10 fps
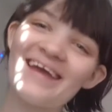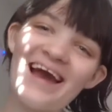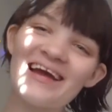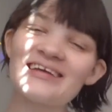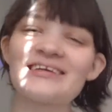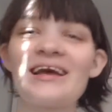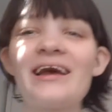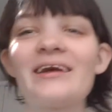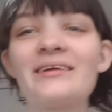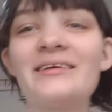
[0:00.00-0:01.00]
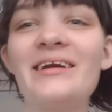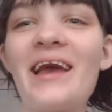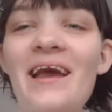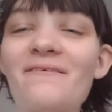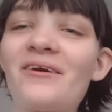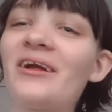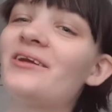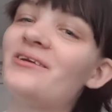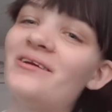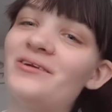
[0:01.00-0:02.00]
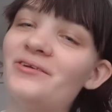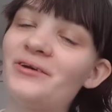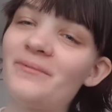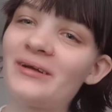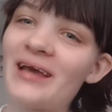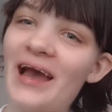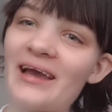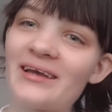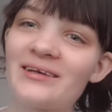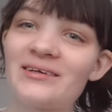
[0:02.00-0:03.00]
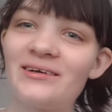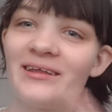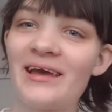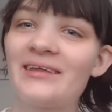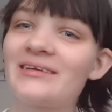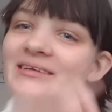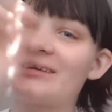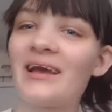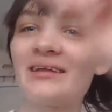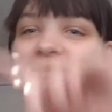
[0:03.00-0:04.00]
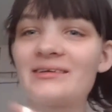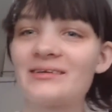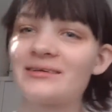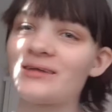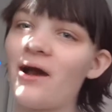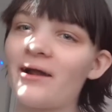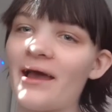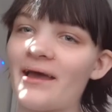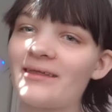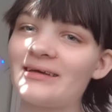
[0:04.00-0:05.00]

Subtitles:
guys, today I'm gonna do a YouTuber tag, so let's get started.